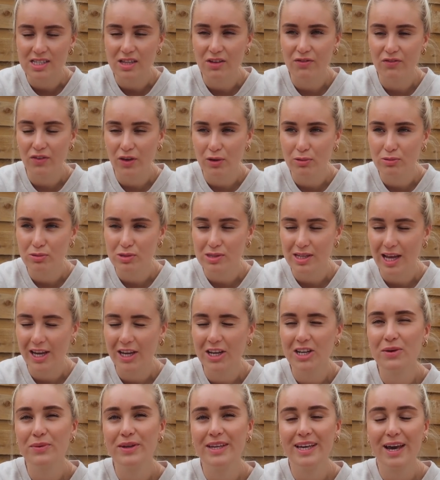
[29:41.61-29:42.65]
The food was like,
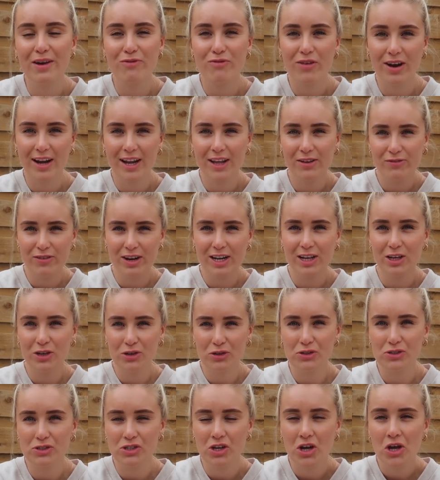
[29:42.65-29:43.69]
you know when you get really
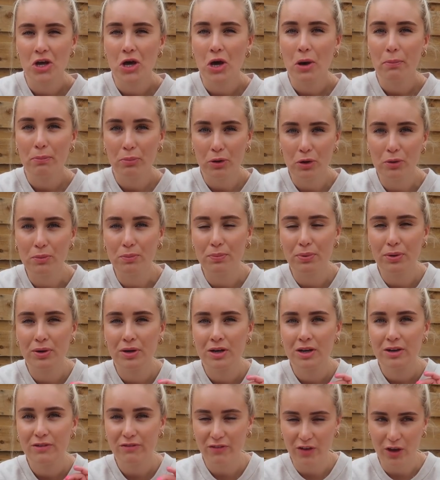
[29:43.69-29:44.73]
good pub
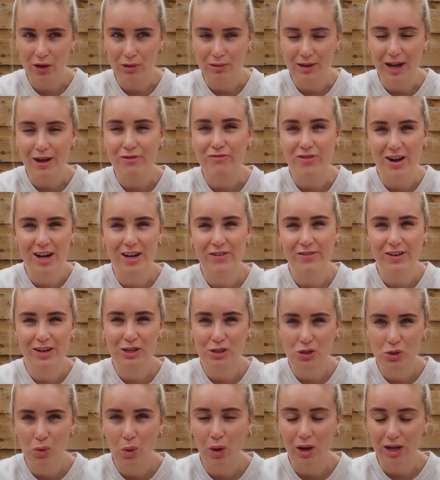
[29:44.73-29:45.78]
food, like really, really
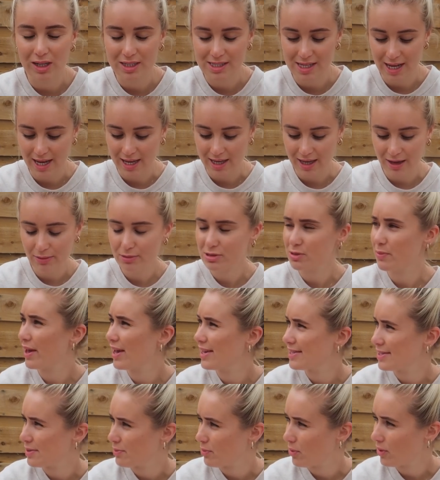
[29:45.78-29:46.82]
good quality. It was
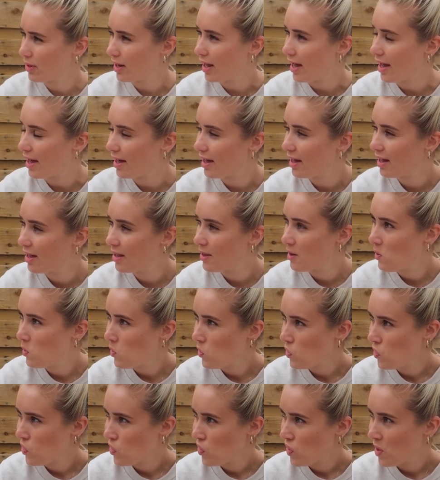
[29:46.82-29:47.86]
amazing, wasn't it? It was a
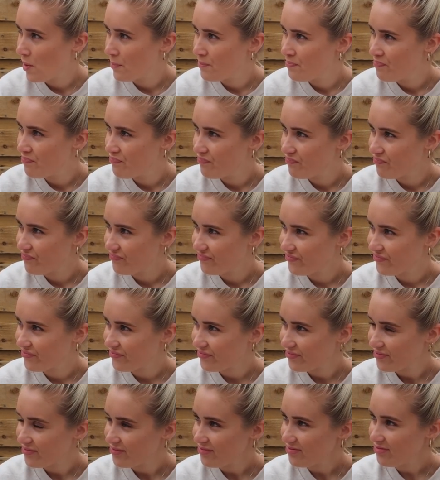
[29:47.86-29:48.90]
proper oldie
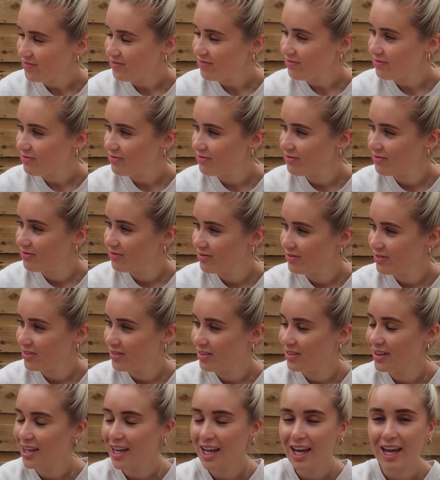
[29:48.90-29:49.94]
worldy pub, wasn't it? It was
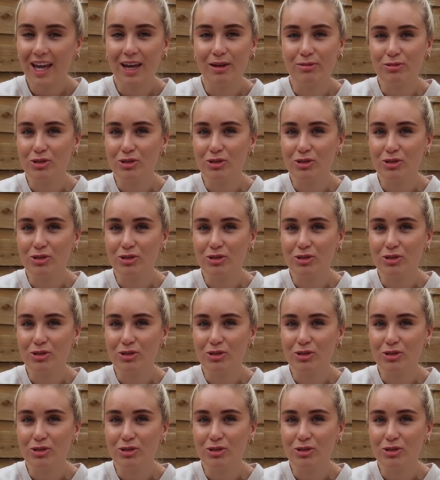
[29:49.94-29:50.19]
beautiful.